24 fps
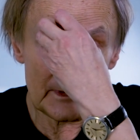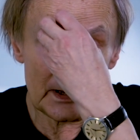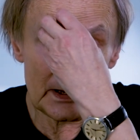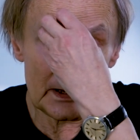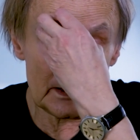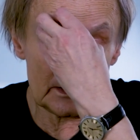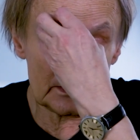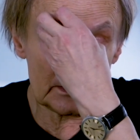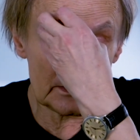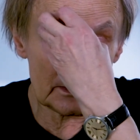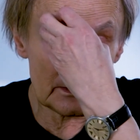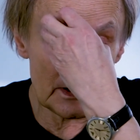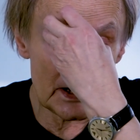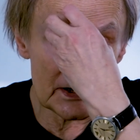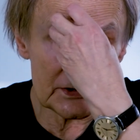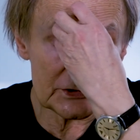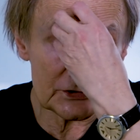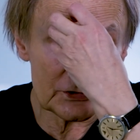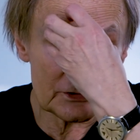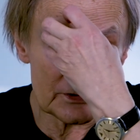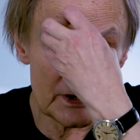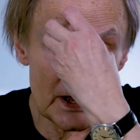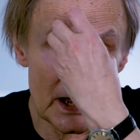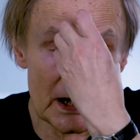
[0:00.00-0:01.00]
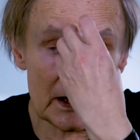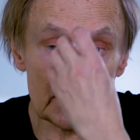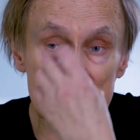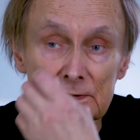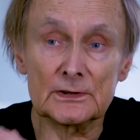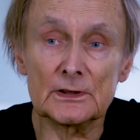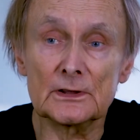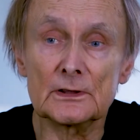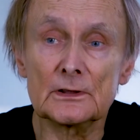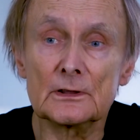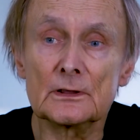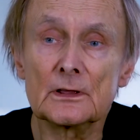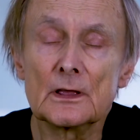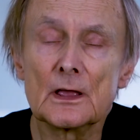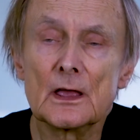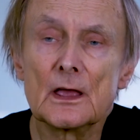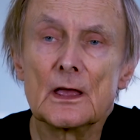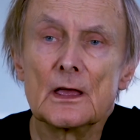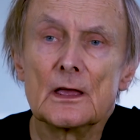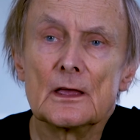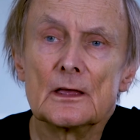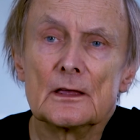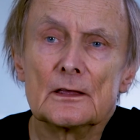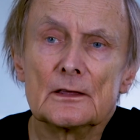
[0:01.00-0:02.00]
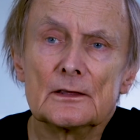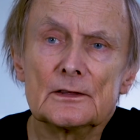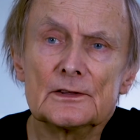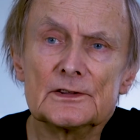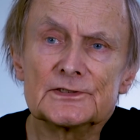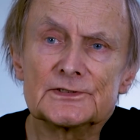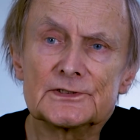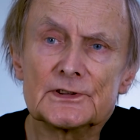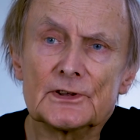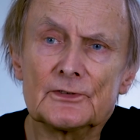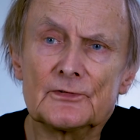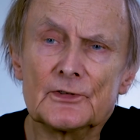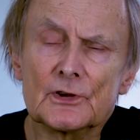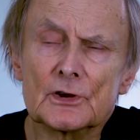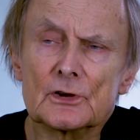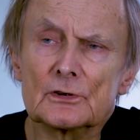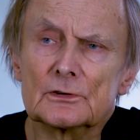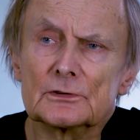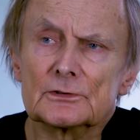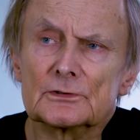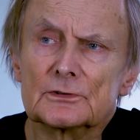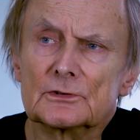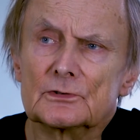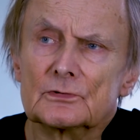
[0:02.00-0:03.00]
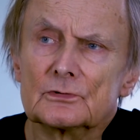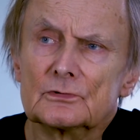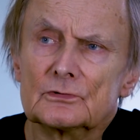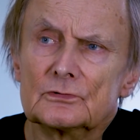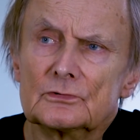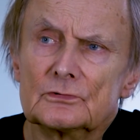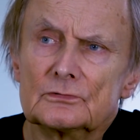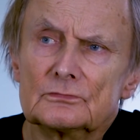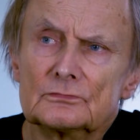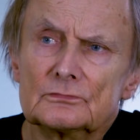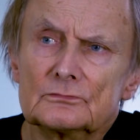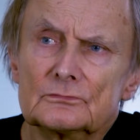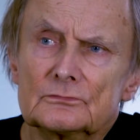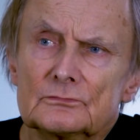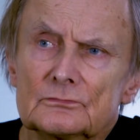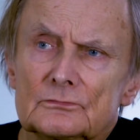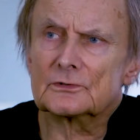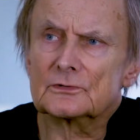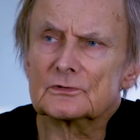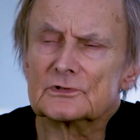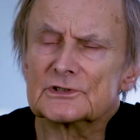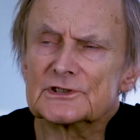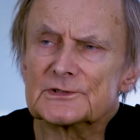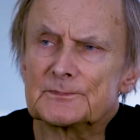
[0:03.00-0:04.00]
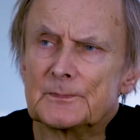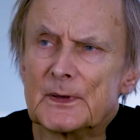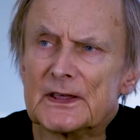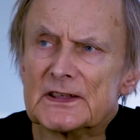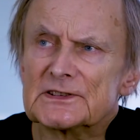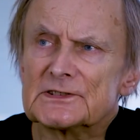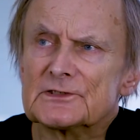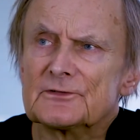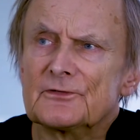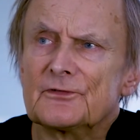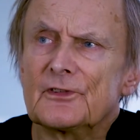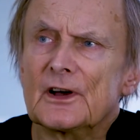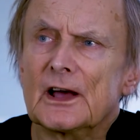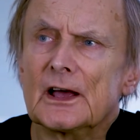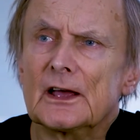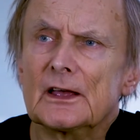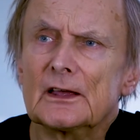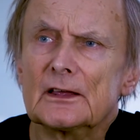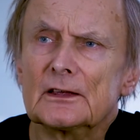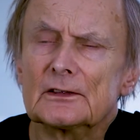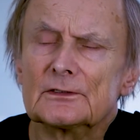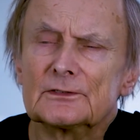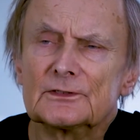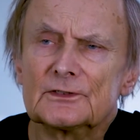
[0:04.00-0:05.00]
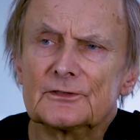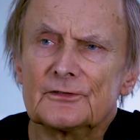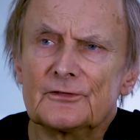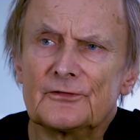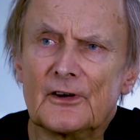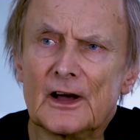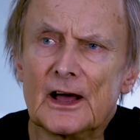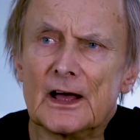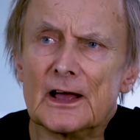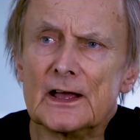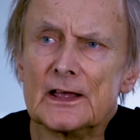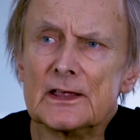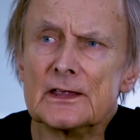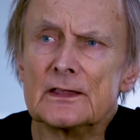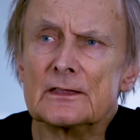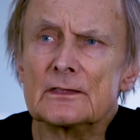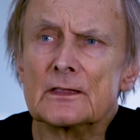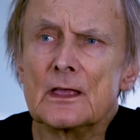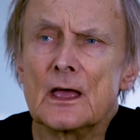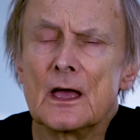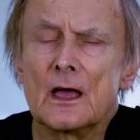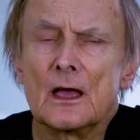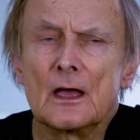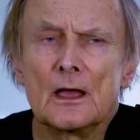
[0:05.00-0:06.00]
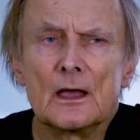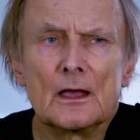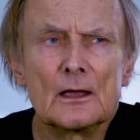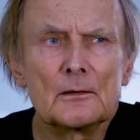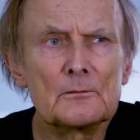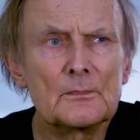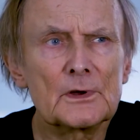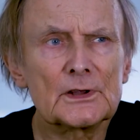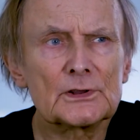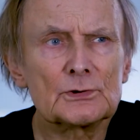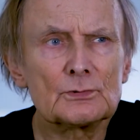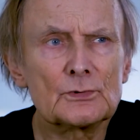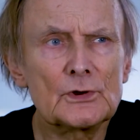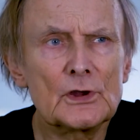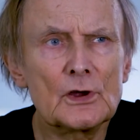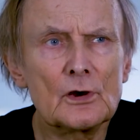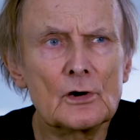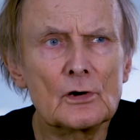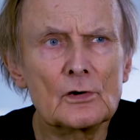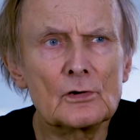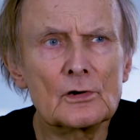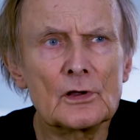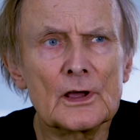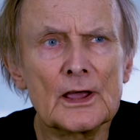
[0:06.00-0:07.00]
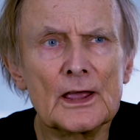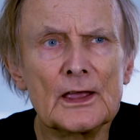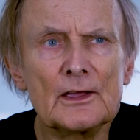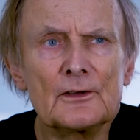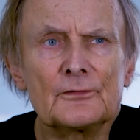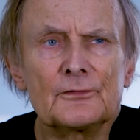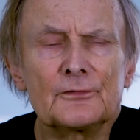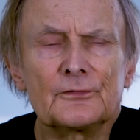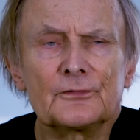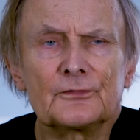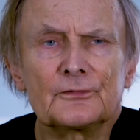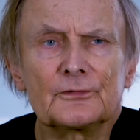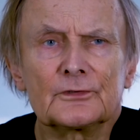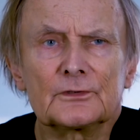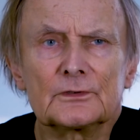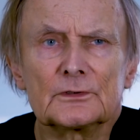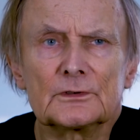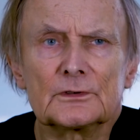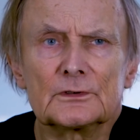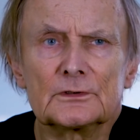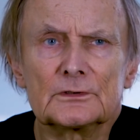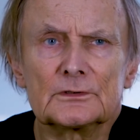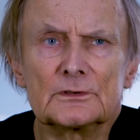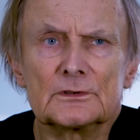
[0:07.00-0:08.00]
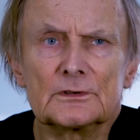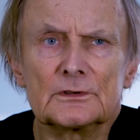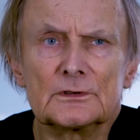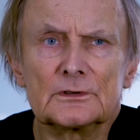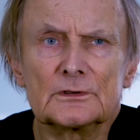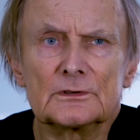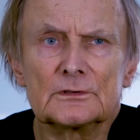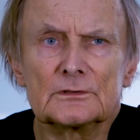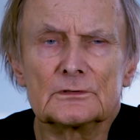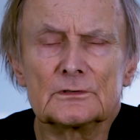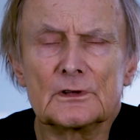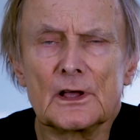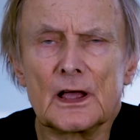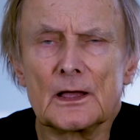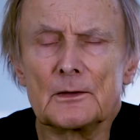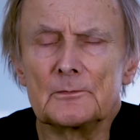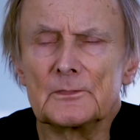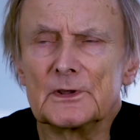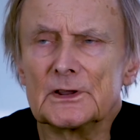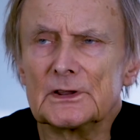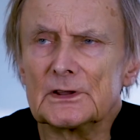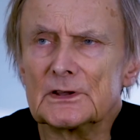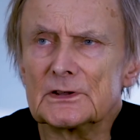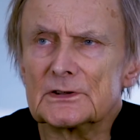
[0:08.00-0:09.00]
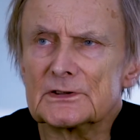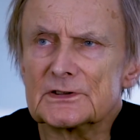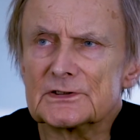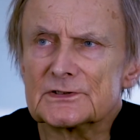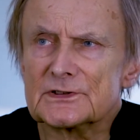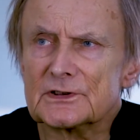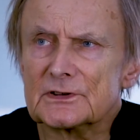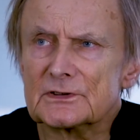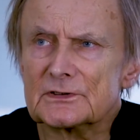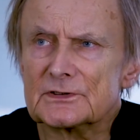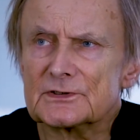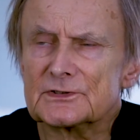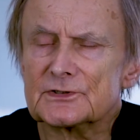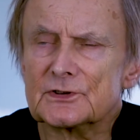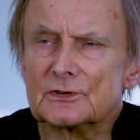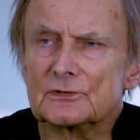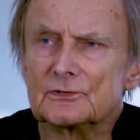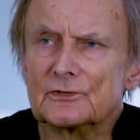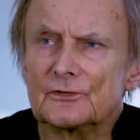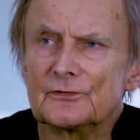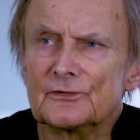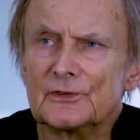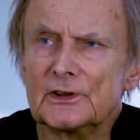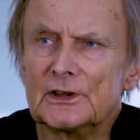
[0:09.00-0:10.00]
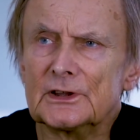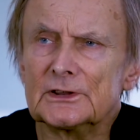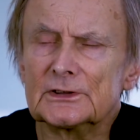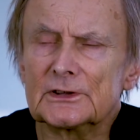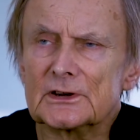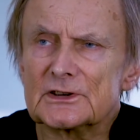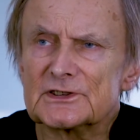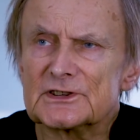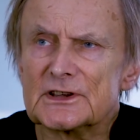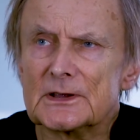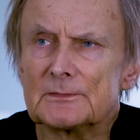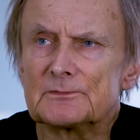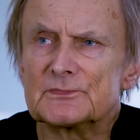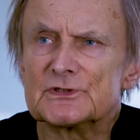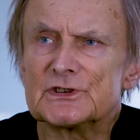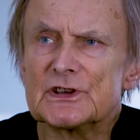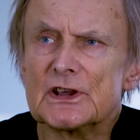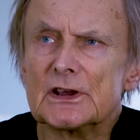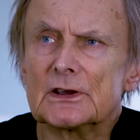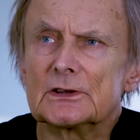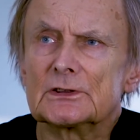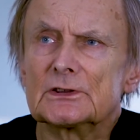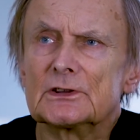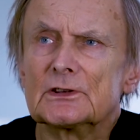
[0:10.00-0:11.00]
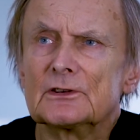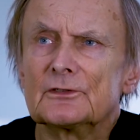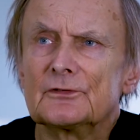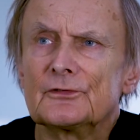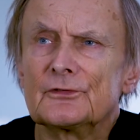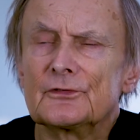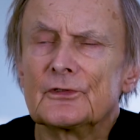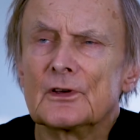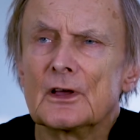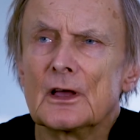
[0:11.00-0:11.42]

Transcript: And rationality is difficult to, to specify and define, but we all have, uh, I mean, it is a sort of intersubjective